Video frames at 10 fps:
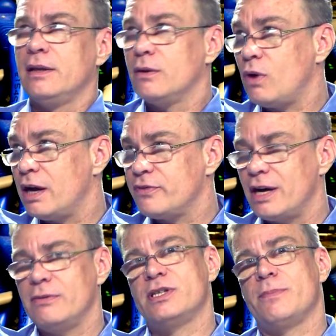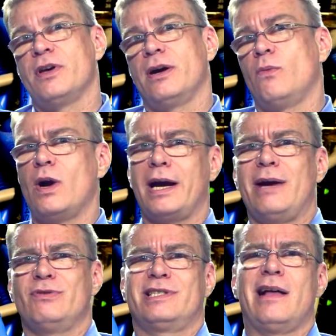the Wi-Fi was up there, and one
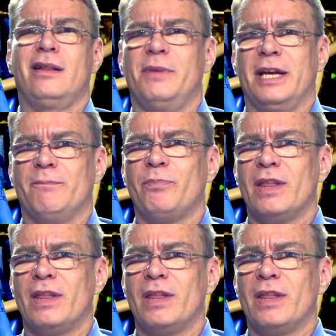guy was telling me,